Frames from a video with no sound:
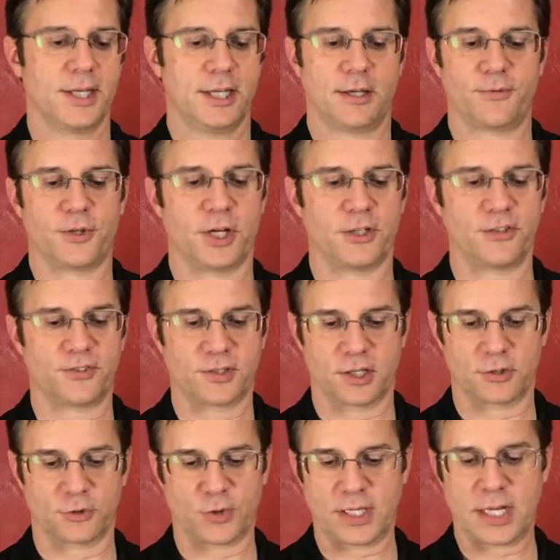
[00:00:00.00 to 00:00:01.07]
If you're not using a
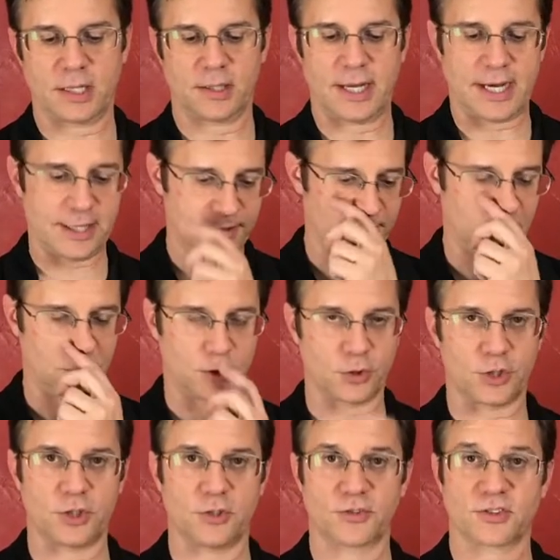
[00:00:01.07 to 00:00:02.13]
drinking glass, you could
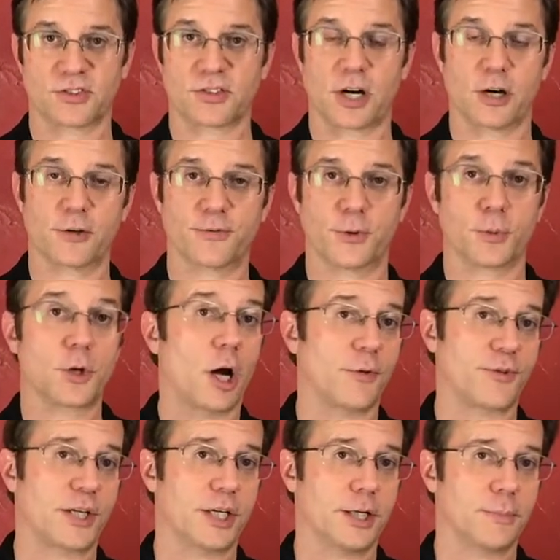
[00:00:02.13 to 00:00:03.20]
use a styrofoam coffee
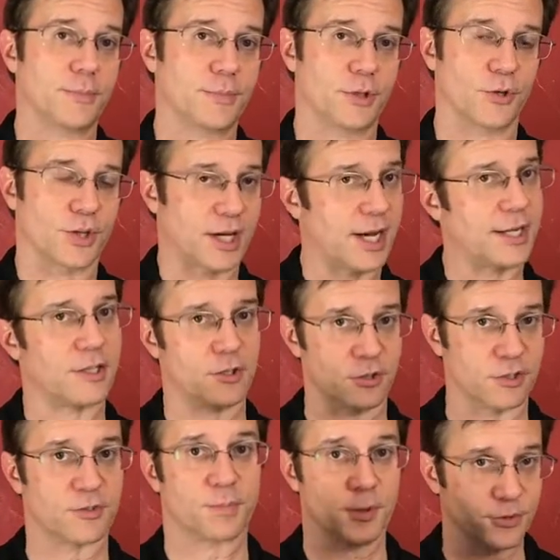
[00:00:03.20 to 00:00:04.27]
cup, you know, the kind that are
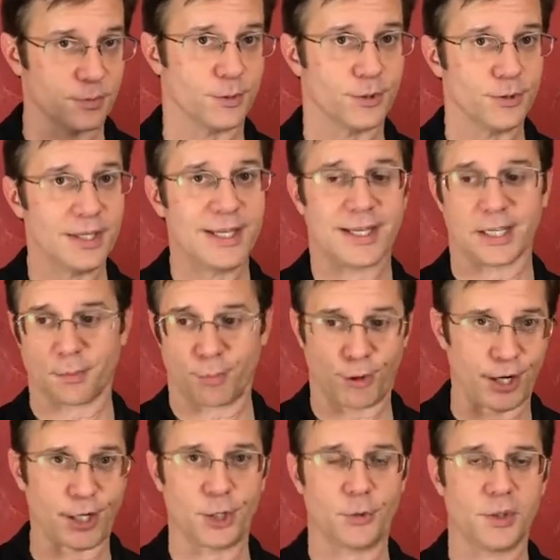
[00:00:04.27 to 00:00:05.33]
disposable. Get a
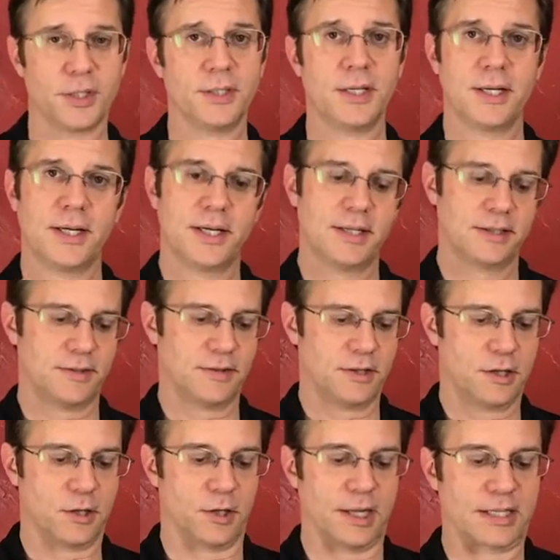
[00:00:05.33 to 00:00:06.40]
brand new one,
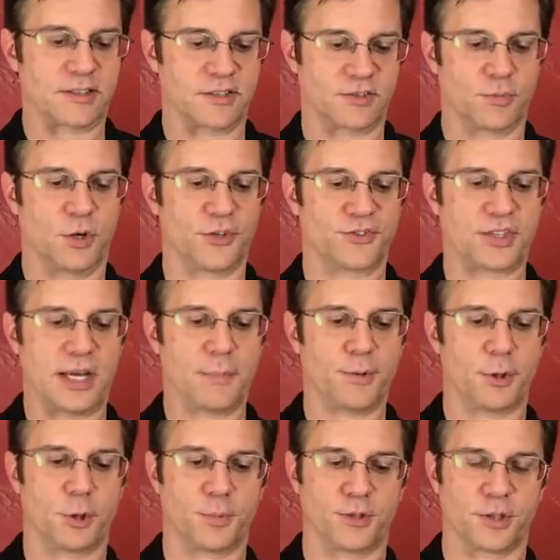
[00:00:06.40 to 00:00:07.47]
collect a small sample,
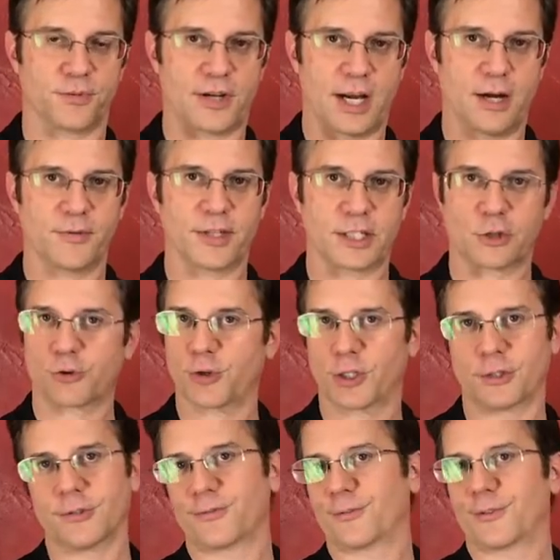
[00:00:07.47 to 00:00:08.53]
open your valve, let it
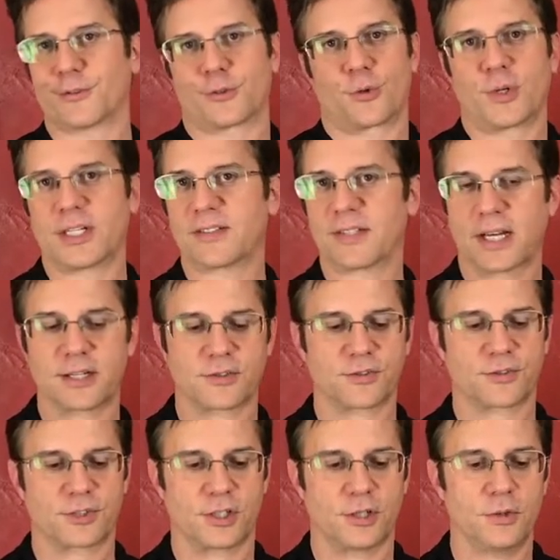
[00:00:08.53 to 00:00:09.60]
trickle for 20 seconds or
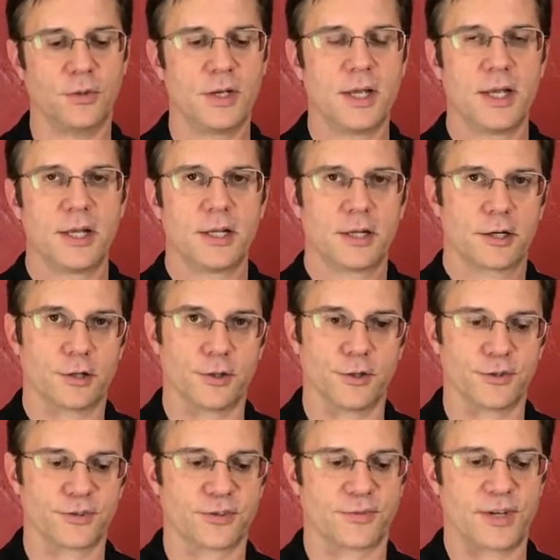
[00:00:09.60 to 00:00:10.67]
so,
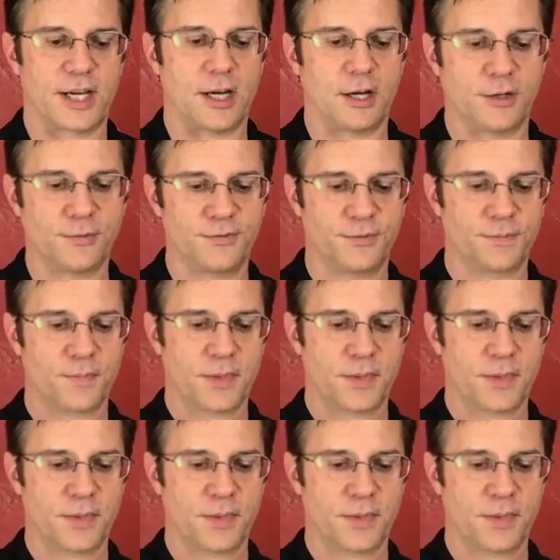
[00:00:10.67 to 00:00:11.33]
close the valve,